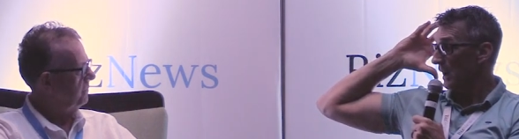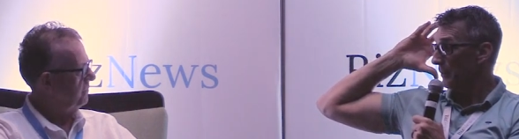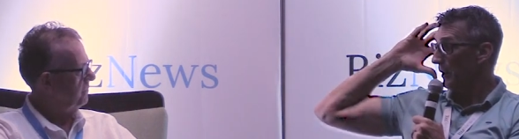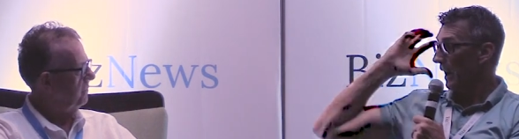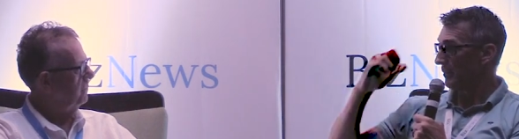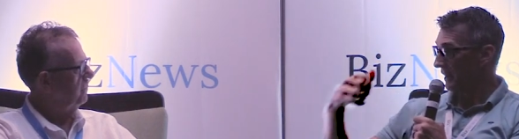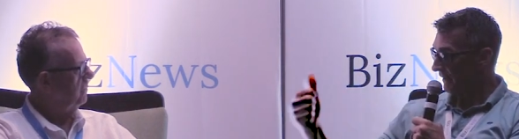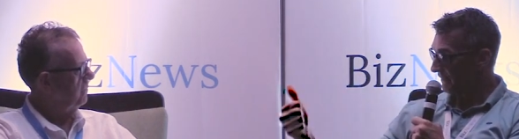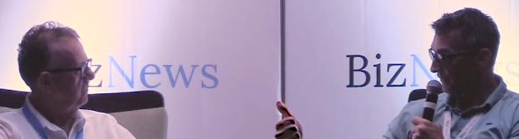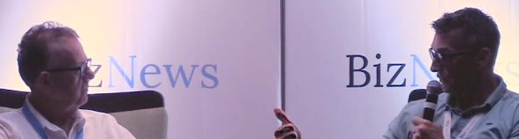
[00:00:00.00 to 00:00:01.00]
Speaker 1: I, I
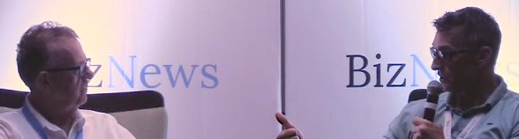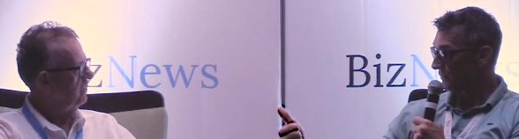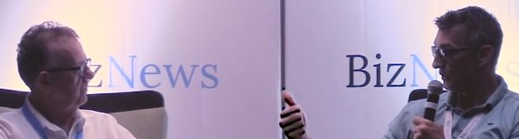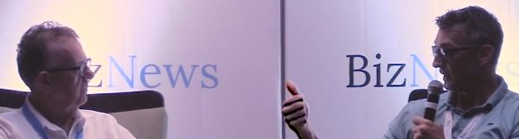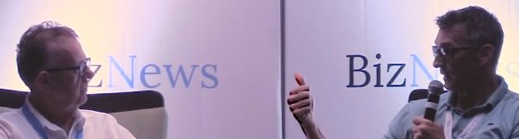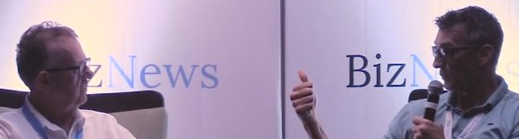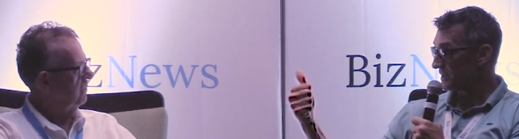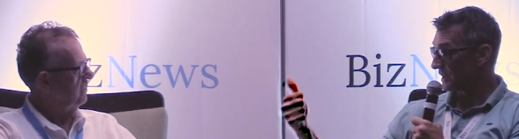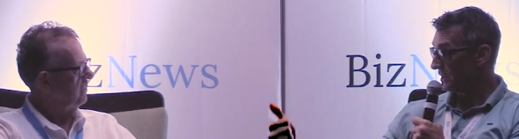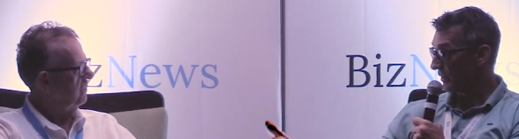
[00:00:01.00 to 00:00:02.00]
believe, first of all, that he
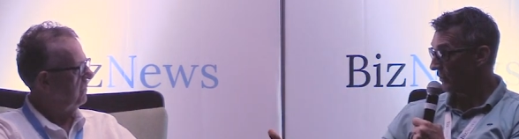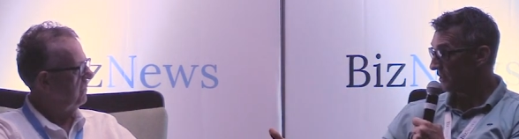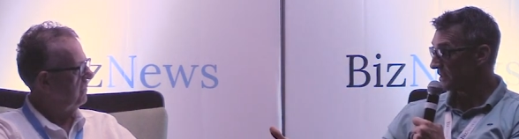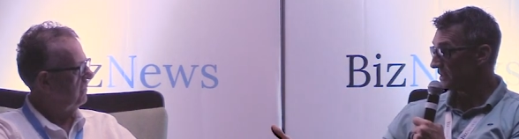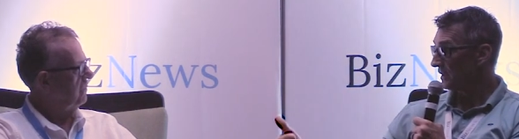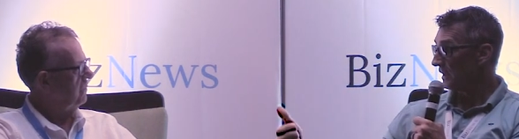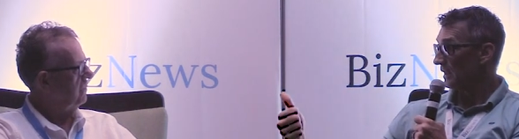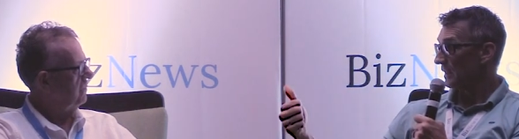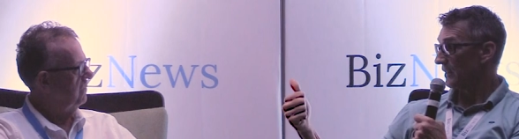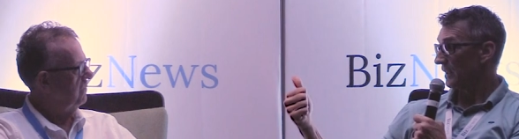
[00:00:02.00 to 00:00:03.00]
was a terrorist,
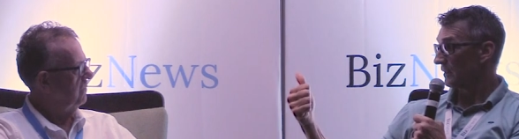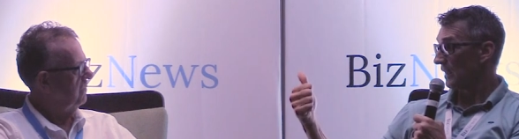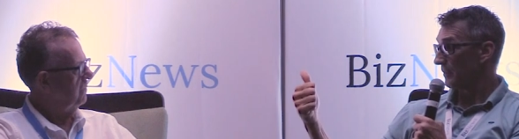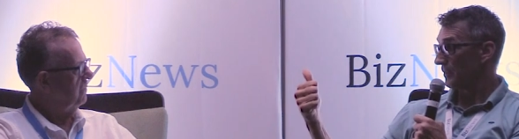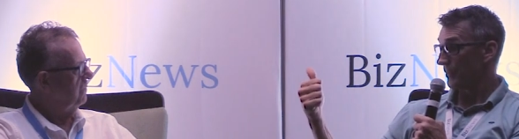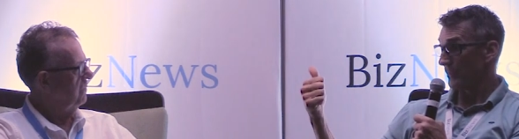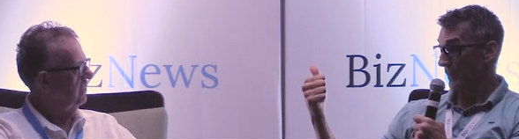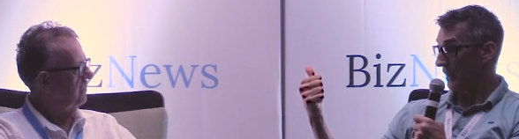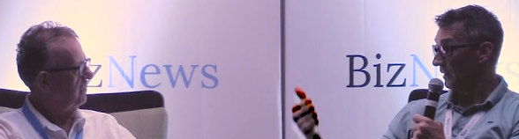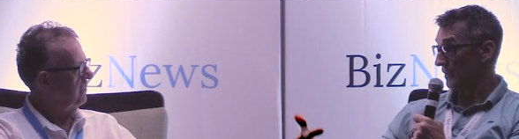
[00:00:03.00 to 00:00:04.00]
that they,
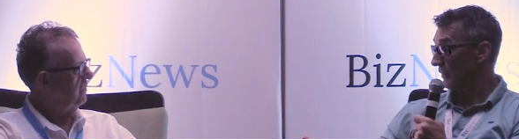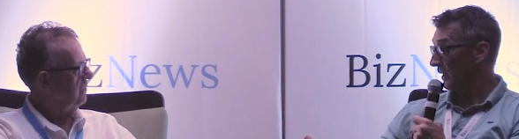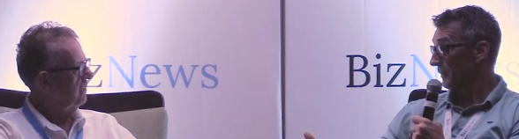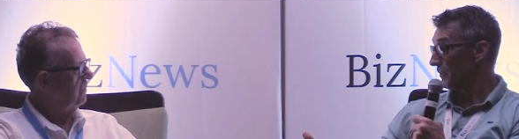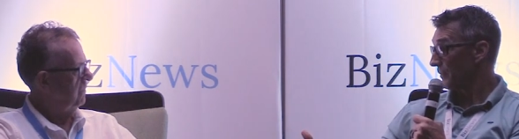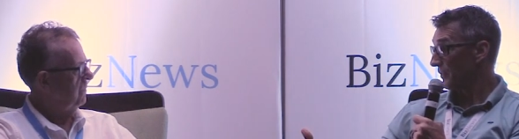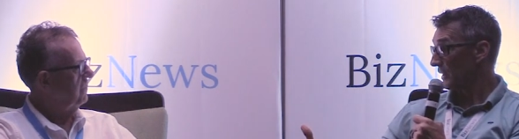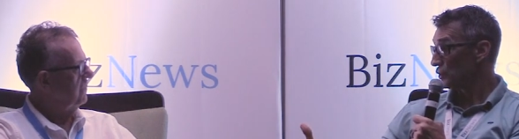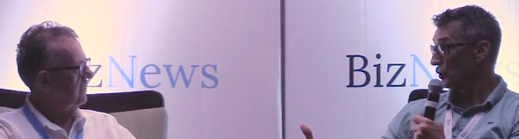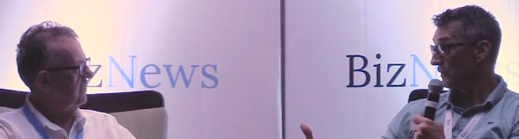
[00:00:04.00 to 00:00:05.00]
that they,
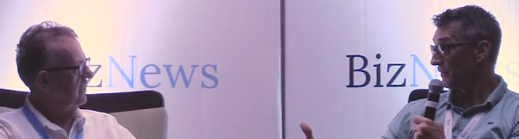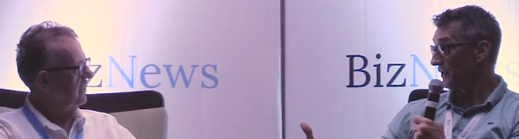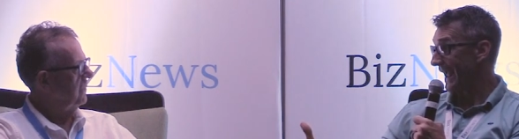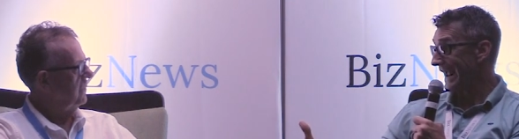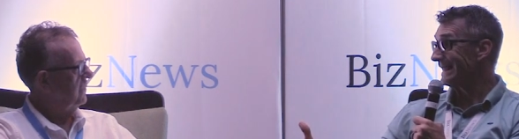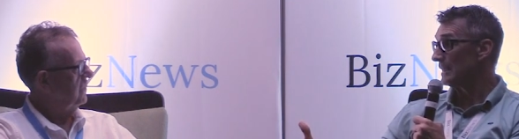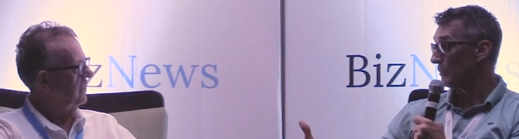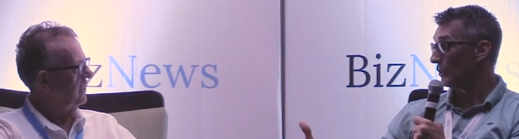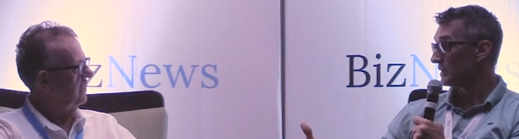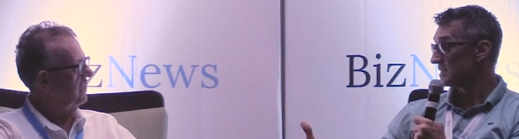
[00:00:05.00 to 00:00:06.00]
they should have hanged
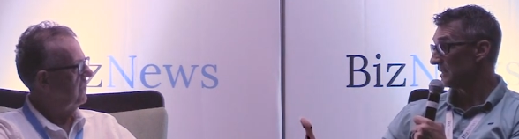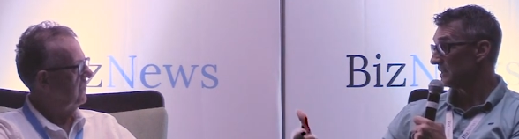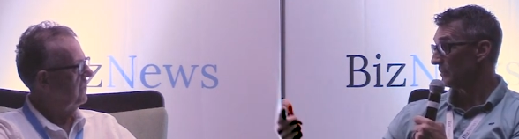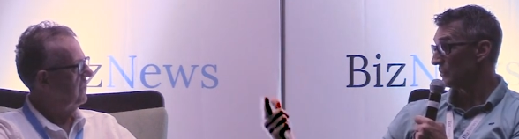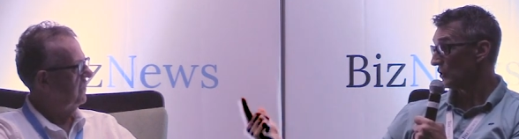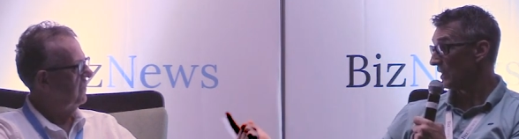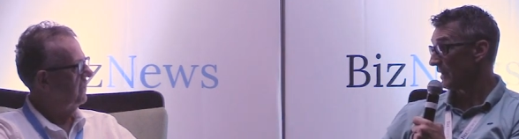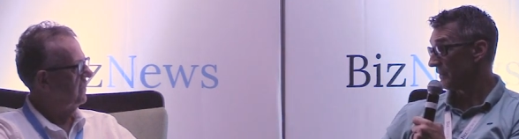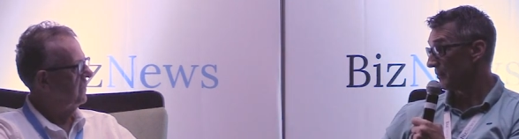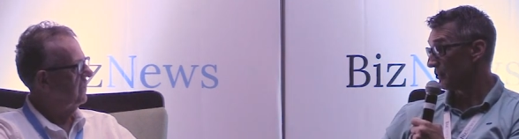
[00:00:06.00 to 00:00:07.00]
him, not sent him to
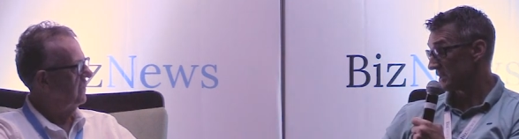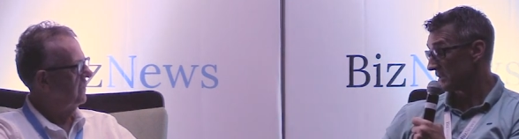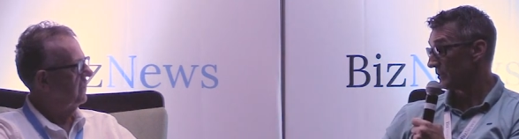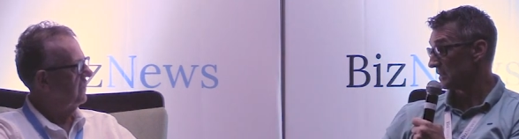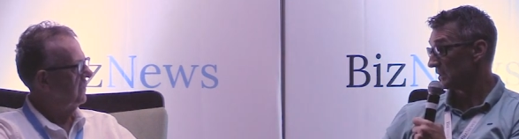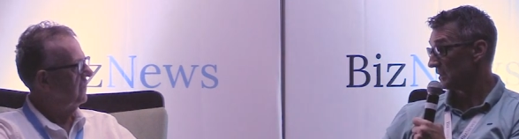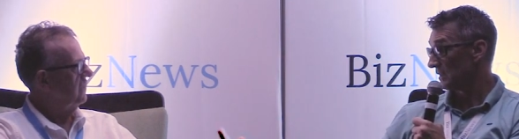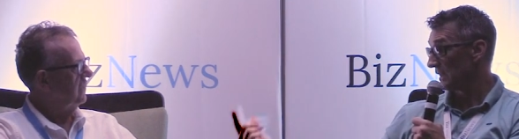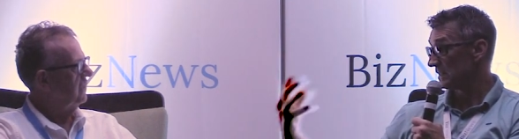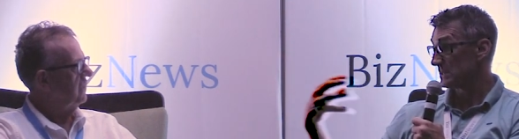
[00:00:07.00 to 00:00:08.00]
life imprisonment.
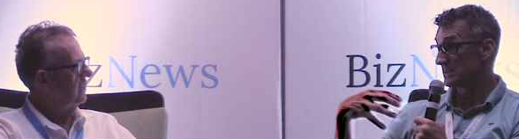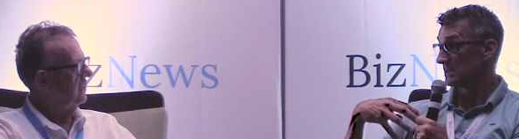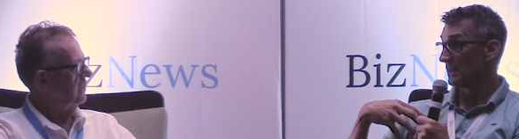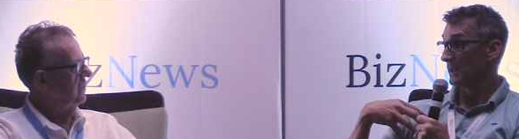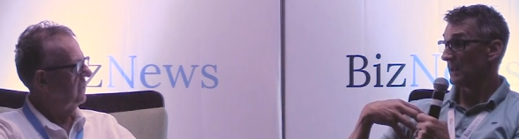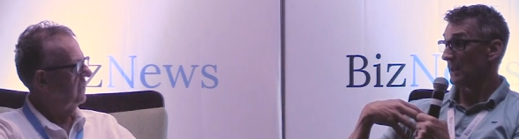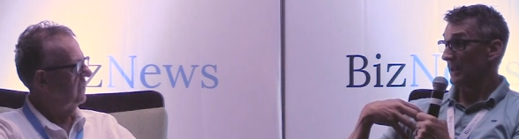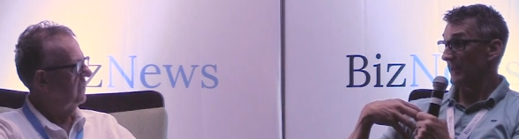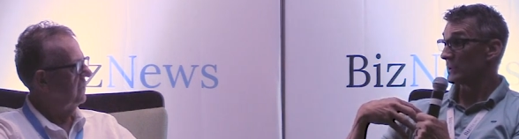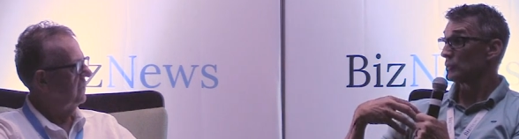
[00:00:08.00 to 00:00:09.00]
That's,
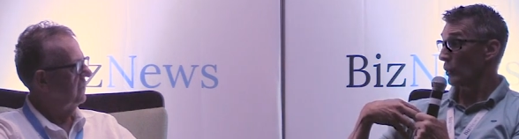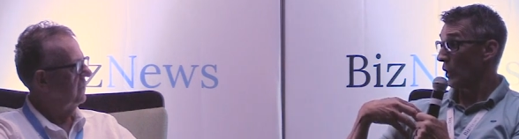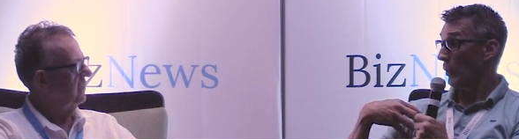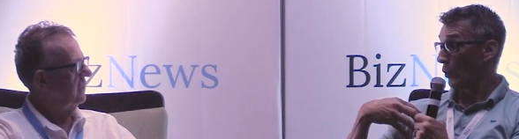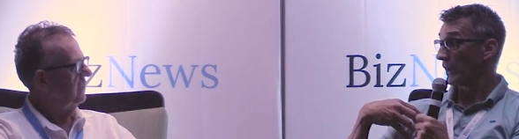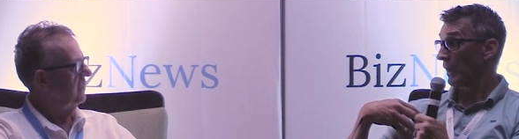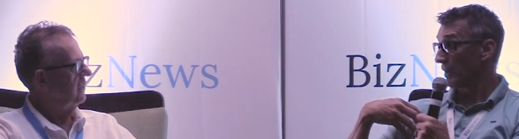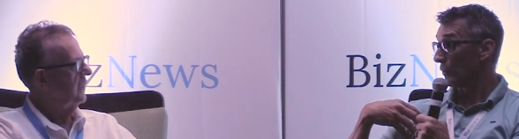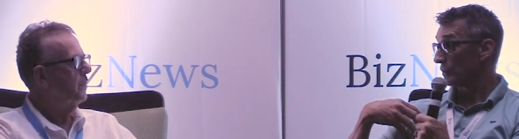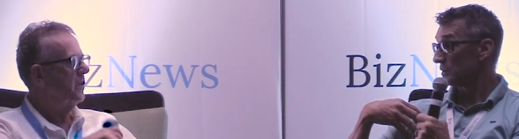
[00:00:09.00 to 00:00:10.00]
that's uh, what I
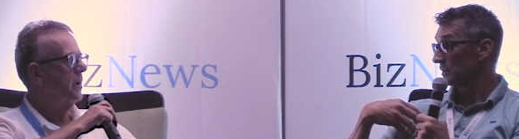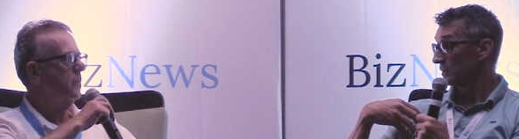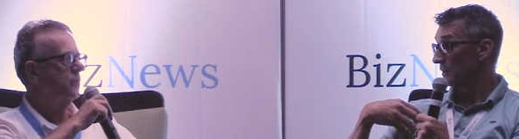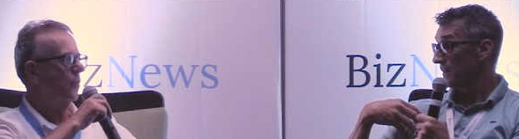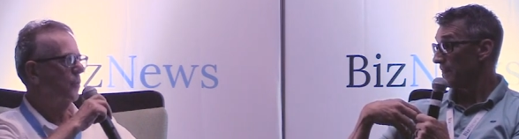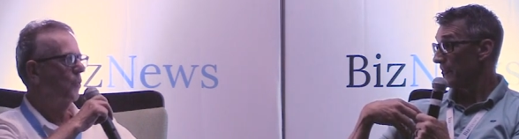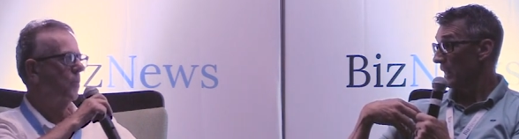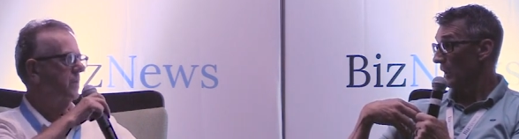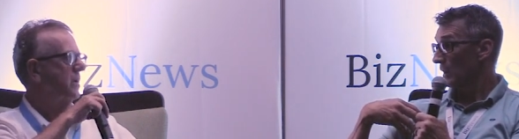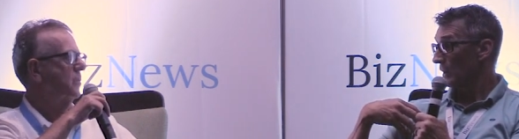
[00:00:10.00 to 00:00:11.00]
thought. But that was your
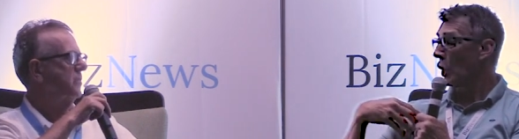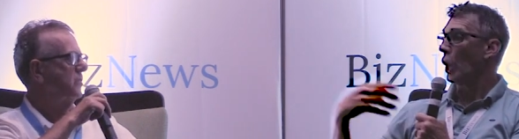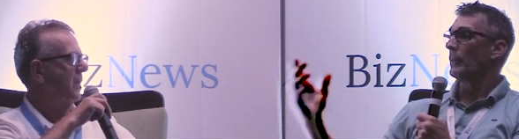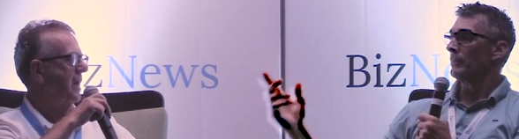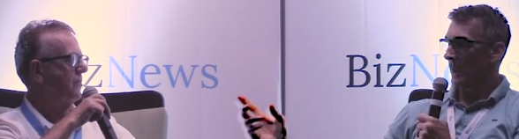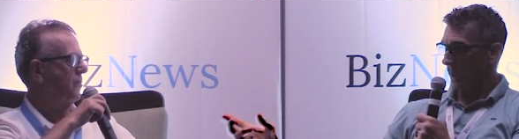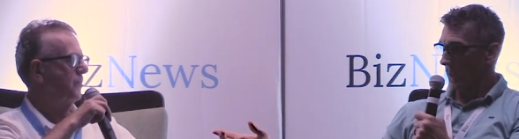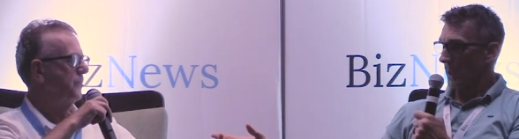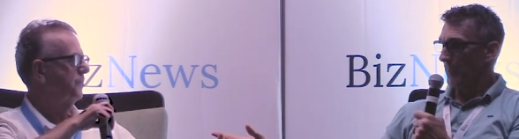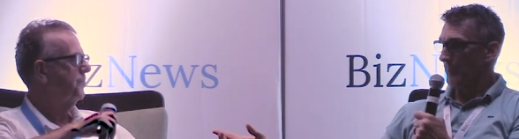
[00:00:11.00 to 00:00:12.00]
thought. That wasn't yeah. your
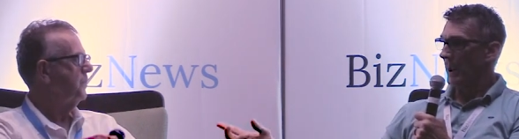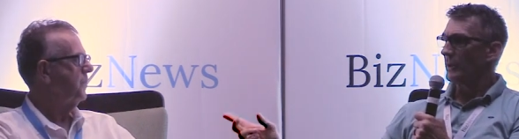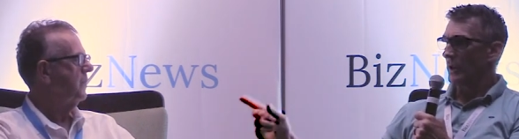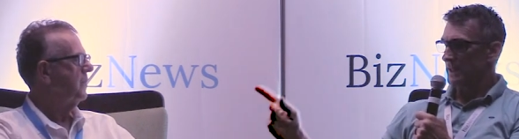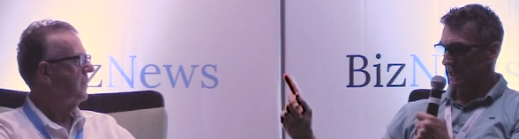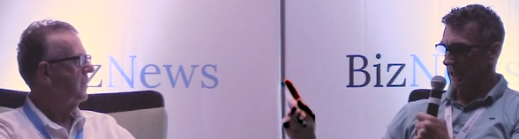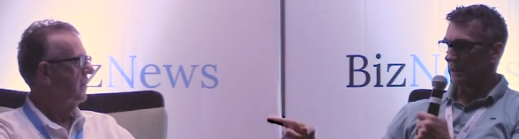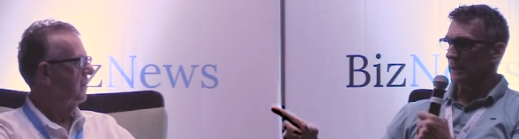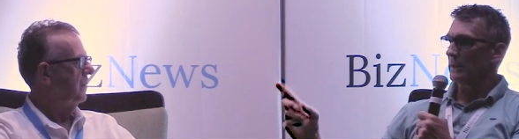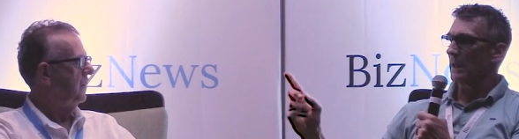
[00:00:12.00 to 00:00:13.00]
life. But no, exactly.